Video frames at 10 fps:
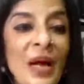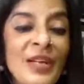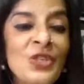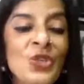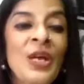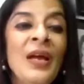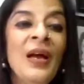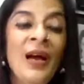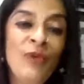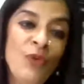much
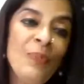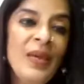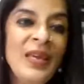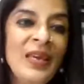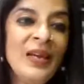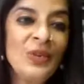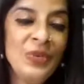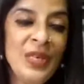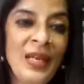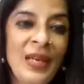for being here
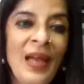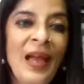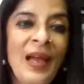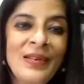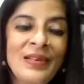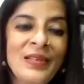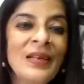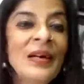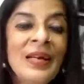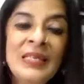today and
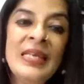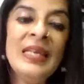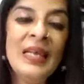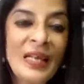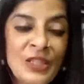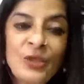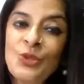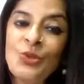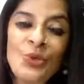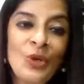taking us
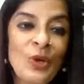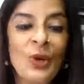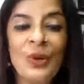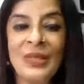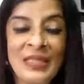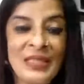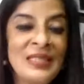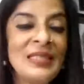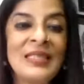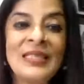through your long
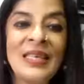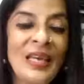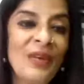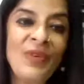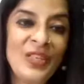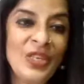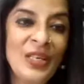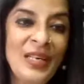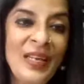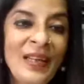distance caregiving
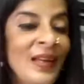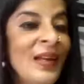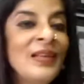journey.